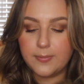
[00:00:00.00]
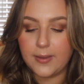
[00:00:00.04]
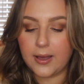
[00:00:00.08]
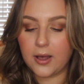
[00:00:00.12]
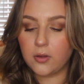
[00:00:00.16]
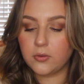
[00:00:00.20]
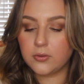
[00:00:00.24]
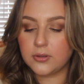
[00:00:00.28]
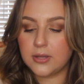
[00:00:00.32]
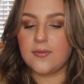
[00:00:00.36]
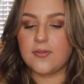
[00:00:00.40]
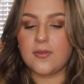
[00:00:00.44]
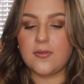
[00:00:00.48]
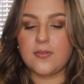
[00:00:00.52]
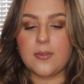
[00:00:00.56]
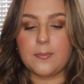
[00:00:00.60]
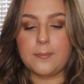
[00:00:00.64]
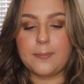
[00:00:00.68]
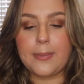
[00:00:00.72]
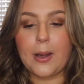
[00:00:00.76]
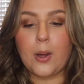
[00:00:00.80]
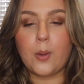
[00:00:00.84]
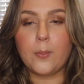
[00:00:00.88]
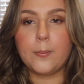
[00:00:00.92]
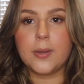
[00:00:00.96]
belt, and then the
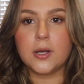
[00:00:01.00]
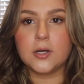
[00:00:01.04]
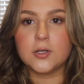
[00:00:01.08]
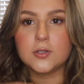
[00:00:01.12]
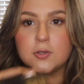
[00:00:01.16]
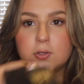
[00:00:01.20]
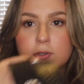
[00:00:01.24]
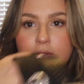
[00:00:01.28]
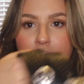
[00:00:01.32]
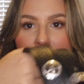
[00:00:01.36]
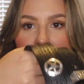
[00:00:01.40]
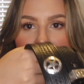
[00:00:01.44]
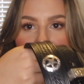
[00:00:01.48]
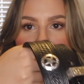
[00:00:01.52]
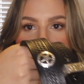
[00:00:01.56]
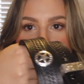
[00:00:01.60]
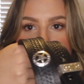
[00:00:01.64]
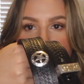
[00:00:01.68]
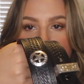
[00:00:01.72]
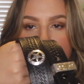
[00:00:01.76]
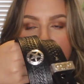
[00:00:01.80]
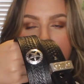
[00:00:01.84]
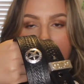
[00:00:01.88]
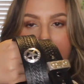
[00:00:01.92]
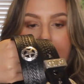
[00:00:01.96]
belt buckle is
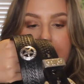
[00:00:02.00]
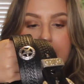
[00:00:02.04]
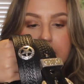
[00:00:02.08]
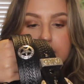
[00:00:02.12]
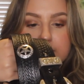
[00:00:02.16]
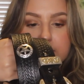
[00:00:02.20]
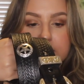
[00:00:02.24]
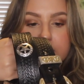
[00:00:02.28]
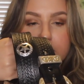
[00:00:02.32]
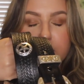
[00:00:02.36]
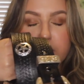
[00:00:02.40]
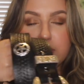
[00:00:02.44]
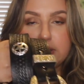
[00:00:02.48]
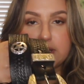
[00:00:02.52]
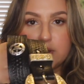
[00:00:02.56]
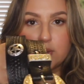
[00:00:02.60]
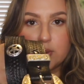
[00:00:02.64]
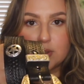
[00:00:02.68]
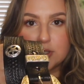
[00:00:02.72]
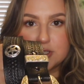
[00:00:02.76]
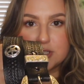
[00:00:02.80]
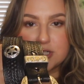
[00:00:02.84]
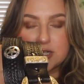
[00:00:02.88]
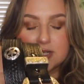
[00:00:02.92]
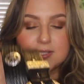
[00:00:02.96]
just absolutely
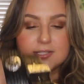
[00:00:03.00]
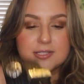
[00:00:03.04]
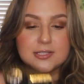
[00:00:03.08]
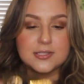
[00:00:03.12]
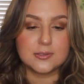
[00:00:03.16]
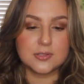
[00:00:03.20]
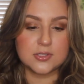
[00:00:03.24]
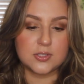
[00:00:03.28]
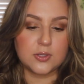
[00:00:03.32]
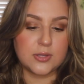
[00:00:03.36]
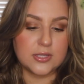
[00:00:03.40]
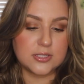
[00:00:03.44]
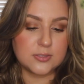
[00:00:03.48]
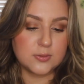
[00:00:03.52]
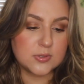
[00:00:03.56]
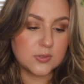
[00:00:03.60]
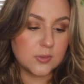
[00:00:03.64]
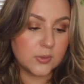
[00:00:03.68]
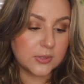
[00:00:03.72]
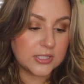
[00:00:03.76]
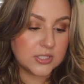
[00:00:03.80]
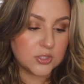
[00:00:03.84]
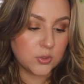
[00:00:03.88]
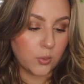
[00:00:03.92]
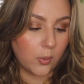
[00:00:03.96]
gorgeous. So this was
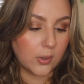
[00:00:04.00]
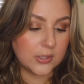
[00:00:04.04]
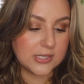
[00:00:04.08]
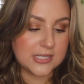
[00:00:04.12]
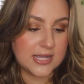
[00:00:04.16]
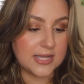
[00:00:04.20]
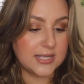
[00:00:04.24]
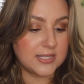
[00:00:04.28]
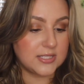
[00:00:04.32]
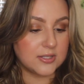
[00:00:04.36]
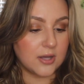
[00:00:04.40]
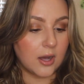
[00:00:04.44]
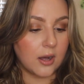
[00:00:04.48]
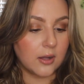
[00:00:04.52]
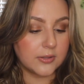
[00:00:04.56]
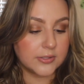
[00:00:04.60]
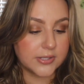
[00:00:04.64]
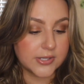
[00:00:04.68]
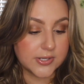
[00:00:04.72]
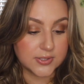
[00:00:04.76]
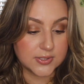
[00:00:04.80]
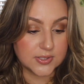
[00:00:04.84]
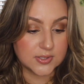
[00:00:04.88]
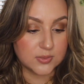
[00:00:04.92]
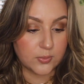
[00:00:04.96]
only
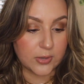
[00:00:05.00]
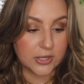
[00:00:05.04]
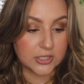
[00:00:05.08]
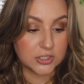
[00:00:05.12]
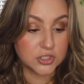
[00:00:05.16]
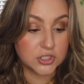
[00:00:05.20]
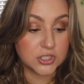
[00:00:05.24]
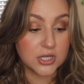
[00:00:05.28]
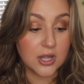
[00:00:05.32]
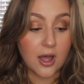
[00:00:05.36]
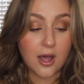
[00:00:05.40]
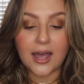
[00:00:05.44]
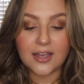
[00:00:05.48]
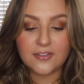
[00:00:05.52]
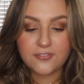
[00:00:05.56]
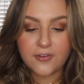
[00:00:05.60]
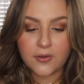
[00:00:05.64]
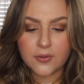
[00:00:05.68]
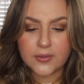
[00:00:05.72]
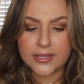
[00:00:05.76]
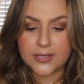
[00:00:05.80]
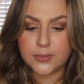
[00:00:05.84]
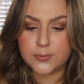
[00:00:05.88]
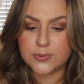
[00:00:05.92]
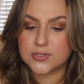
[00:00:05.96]
$28, which I
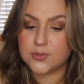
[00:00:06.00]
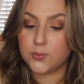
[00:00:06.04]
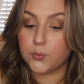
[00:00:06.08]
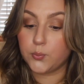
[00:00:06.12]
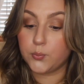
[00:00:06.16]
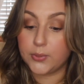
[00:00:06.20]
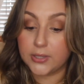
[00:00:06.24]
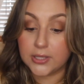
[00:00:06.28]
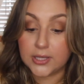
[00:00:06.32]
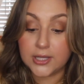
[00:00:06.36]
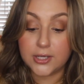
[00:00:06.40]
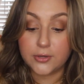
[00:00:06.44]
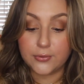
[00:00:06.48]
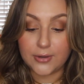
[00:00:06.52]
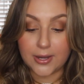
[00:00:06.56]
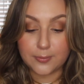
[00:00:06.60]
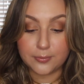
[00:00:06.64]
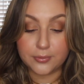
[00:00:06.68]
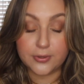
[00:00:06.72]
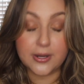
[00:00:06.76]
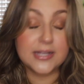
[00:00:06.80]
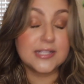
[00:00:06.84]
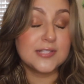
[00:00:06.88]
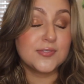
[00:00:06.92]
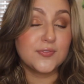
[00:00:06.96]
felt like was a really great
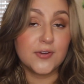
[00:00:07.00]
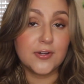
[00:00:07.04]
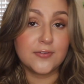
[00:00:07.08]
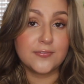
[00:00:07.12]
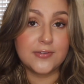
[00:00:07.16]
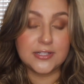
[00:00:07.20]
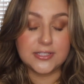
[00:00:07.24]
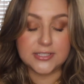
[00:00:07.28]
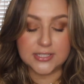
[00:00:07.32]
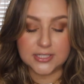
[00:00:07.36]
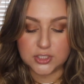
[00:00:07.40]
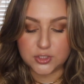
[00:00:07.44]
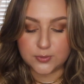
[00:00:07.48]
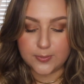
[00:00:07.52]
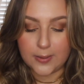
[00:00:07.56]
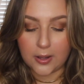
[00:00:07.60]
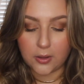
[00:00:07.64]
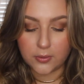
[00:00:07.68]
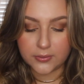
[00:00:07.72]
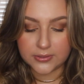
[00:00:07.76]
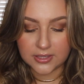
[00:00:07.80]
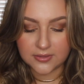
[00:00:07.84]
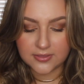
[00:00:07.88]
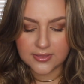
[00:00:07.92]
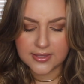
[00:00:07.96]
price for a vintage
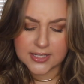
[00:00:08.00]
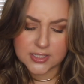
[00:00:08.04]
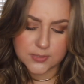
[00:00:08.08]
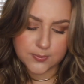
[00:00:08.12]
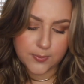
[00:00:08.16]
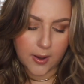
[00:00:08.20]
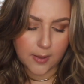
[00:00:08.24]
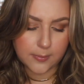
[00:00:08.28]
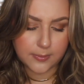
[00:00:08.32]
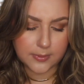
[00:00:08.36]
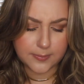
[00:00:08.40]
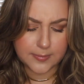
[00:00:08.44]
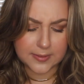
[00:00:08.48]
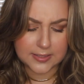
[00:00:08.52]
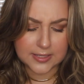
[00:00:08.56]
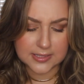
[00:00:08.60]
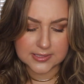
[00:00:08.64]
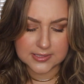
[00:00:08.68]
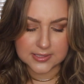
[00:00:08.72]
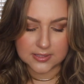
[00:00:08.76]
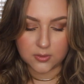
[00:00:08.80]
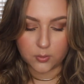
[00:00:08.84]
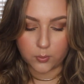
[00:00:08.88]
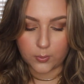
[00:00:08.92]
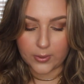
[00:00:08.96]
belt, and I think it's probably
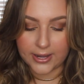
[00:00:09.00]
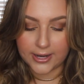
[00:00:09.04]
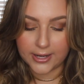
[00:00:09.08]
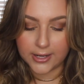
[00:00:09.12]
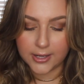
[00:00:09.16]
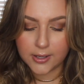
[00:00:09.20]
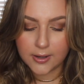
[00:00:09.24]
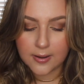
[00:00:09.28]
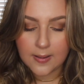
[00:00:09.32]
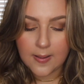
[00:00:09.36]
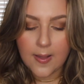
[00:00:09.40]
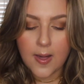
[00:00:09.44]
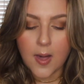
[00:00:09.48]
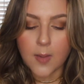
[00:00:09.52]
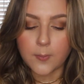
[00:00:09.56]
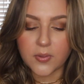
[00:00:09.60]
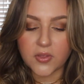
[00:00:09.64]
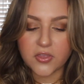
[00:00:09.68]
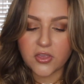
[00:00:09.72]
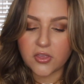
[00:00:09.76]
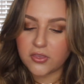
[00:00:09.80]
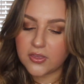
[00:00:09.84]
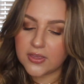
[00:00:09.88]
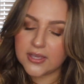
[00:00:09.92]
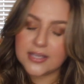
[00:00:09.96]
because of the wear. But
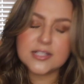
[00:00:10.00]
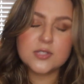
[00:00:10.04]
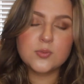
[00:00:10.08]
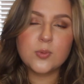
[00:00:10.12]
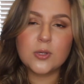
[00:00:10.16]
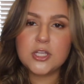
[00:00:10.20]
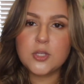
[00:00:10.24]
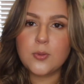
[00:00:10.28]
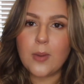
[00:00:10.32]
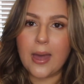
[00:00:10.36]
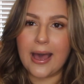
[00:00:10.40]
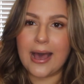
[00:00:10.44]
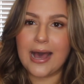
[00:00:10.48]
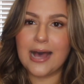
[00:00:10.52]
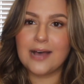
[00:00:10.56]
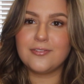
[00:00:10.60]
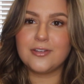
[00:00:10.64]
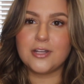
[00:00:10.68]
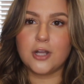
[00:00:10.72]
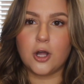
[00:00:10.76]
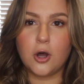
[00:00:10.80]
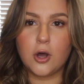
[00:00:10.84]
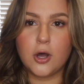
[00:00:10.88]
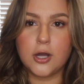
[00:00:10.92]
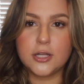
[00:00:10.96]
the thing is, when you have
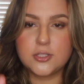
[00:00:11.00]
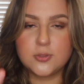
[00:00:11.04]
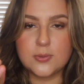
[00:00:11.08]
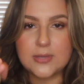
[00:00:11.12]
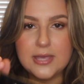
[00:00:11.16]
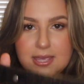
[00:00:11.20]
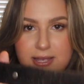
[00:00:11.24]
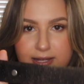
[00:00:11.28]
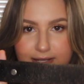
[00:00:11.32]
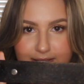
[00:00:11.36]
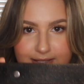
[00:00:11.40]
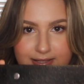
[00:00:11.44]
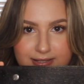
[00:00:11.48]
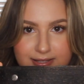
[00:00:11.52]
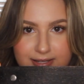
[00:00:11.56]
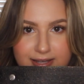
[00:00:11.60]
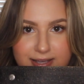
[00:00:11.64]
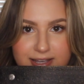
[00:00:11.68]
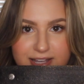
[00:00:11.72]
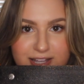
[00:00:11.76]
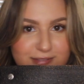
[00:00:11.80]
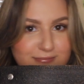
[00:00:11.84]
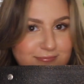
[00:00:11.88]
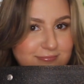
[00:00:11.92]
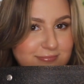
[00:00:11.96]
it on, you can't
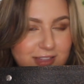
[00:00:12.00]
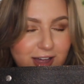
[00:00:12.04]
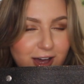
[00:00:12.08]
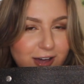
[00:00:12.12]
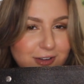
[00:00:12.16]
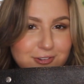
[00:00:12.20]
see the